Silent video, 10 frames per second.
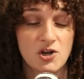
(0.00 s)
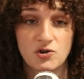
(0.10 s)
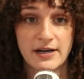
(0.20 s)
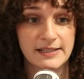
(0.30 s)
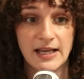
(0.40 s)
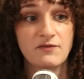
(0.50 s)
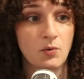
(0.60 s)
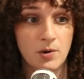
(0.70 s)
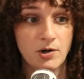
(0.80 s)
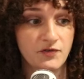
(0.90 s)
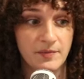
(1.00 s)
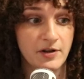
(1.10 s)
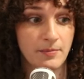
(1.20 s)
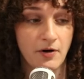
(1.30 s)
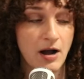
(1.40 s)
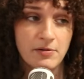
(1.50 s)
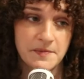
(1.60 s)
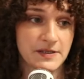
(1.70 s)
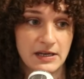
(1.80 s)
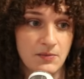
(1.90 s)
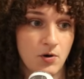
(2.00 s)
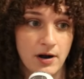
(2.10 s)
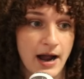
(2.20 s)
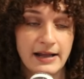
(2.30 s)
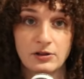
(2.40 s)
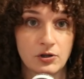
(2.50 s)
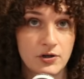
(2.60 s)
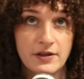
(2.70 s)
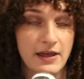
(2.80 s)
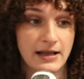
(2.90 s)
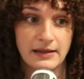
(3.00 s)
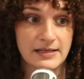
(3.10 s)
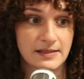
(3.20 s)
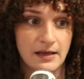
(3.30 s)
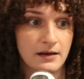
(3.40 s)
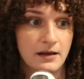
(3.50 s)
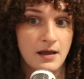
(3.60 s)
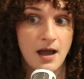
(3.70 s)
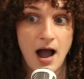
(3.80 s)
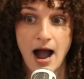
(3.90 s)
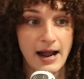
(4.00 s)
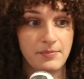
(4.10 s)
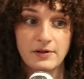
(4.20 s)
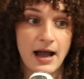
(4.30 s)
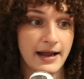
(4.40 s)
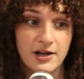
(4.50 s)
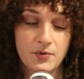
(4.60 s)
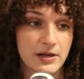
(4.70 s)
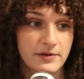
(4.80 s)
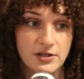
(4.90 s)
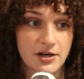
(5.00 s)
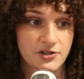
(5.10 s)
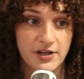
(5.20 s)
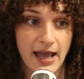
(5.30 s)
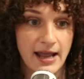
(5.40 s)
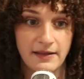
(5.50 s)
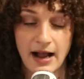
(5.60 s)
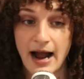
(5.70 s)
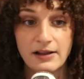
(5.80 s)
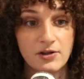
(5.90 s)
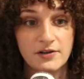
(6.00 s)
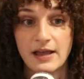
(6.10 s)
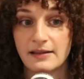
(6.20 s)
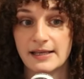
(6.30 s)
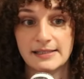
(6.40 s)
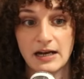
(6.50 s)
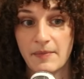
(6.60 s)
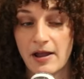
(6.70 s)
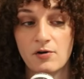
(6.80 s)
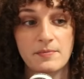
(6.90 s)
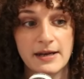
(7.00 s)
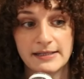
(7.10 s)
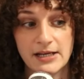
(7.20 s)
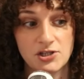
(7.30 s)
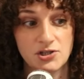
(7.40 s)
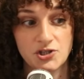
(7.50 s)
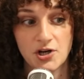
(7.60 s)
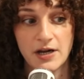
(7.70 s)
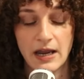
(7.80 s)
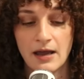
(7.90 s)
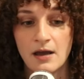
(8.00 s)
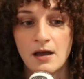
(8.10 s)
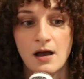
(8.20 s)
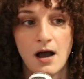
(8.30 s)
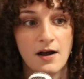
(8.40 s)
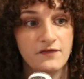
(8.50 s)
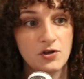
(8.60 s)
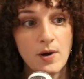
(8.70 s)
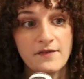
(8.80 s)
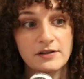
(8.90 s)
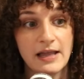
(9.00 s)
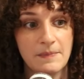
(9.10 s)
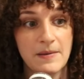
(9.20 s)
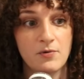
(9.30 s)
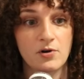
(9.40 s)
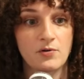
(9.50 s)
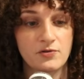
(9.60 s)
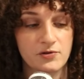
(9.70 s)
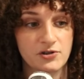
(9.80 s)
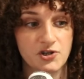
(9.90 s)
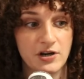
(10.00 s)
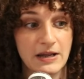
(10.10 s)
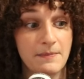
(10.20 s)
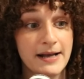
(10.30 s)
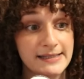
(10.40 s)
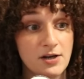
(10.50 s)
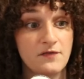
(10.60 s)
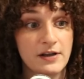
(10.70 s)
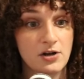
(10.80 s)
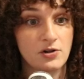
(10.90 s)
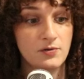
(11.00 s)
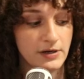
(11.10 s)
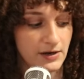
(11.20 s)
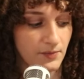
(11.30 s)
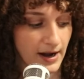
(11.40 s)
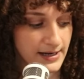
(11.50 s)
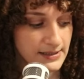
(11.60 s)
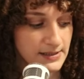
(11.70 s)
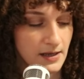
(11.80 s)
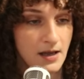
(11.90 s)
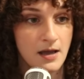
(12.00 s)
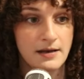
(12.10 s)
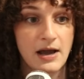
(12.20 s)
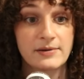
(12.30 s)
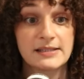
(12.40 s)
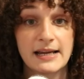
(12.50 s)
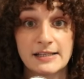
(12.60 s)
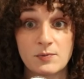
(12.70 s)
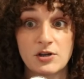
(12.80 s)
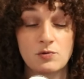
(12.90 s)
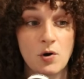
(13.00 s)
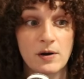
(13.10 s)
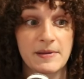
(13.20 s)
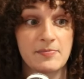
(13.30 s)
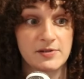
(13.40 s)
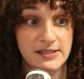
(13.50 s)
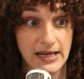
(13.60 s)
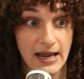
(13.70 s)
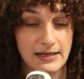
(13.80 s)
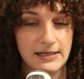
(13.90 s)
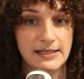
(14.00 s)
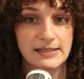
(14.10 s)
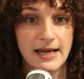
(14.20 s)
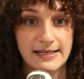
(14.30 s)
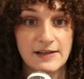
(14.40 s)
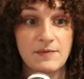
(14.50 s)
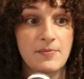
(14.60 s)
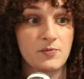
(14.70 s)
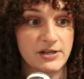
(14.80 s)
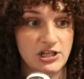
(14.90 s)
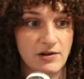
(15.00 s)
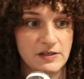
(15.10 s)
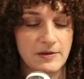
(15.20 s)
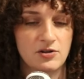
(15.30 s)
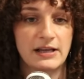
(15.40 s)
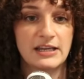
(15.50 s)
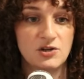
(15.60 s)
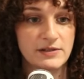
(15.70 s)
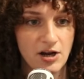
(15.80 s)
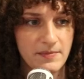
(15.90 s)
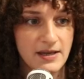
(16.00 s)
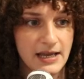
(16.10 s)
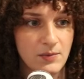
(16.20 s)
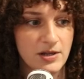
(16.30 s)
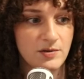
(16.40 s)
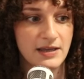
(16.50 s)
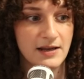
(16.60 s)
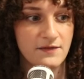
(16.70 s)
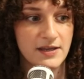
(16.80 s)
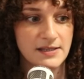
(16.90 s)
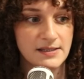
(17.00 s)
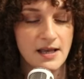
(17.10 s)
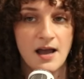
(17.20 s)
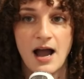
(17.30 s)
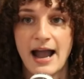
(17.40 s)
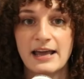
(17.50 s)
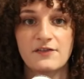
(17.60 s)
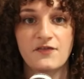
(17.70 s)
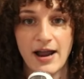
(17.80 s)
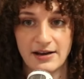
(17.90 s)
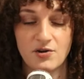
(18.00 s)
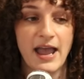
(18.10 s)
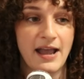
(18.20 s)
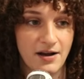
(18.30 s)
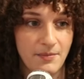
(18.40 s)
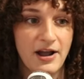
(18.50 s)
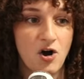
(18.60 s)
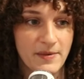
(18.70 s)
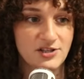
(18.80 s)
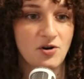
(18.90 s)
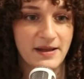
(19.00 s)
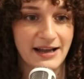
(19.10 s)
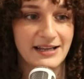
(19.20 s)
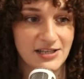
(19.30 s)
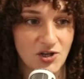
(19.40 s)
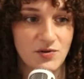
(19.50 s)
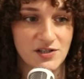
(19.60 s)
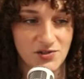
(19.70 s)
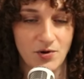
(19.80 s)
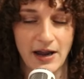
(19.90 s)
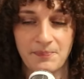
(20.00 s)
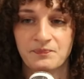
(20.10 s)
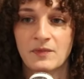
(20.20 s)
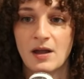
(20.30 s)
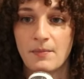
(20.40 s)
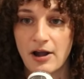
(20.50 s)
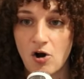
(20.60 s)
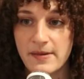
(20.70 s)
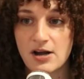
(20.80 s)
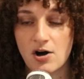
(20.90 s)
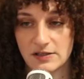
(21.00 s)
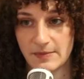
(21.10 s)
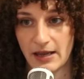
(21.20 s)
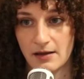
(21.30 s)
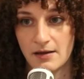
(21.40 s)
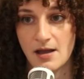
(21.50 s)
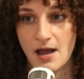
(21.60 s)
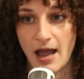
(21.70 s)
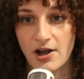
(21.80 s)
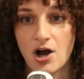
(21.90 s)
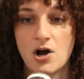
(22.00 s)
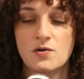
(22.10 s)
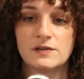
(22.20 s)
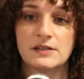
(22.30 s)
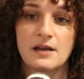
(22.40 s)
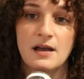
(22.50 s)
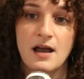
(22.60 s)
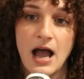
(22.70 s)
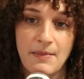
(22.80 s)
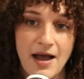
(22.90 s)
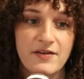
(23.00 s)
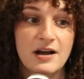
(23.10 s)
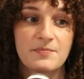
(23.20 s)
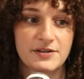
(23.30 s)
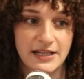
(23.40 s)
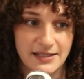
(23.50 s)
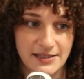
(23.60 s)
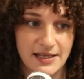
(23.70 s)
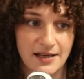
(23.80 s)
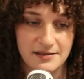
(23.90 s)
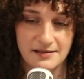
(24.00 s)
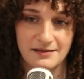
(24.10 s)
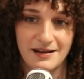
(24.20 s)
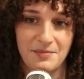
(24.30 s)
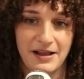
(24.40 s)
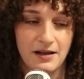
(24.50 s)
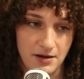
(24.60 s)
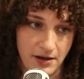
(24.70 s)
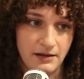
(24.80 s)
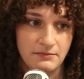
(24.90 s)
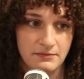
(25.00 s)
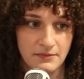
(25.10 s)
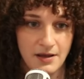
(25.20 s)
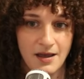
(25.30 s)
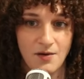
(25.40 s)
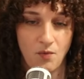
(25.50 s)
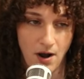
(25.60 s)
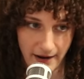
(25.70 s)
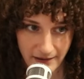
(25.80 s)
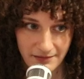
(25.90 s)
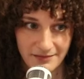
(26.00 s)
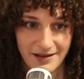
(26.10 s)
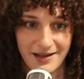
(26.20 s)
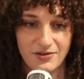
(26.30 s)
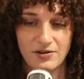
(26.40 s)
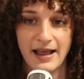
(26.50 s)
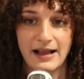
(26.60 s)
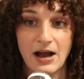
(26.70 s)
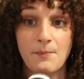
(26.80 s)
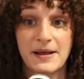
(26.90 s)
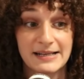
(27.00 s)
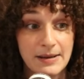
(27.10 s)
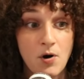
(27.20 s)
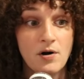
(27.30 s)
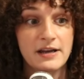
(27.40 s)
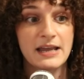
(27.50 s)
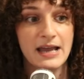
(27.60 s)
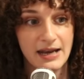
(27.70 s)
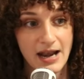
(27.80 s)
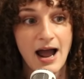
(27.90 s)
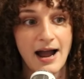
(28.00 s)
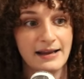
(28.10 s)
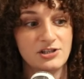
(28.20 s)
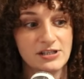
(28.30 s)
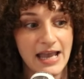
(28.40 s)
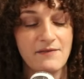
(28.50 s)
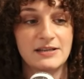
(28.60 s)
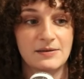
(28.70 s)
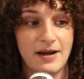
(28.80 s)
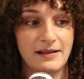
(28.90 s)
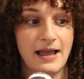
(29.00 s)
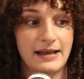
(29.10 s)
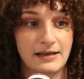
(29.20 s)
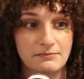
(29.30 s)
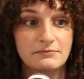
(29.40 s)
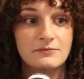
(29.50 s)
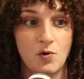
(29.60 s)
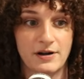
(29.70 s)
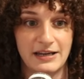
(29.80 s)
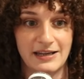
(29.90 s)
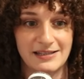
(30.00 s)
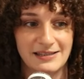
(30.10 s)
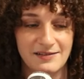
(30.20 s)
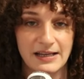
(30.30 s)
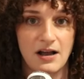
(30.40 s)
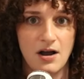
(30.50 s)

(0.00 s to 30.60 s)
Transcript: trying to save the world from their problems anymore. I learned that lesson. I agree with Dr. K. Like I learned that lesson on my own meditation journey of you have to let people go through their journey, myself included, right? Now, it's nice when you know where people stand. It's nice if people reach out to me. They're like, can you tell me again what you think of this? I had a friend. Okay, my homie told me I can tell you this story. My homie calls me and goes, I'm having unprotected sex. And I'm like, okay, why? And they're like, because I'm horny and I just gave into my like horniness. And I was like,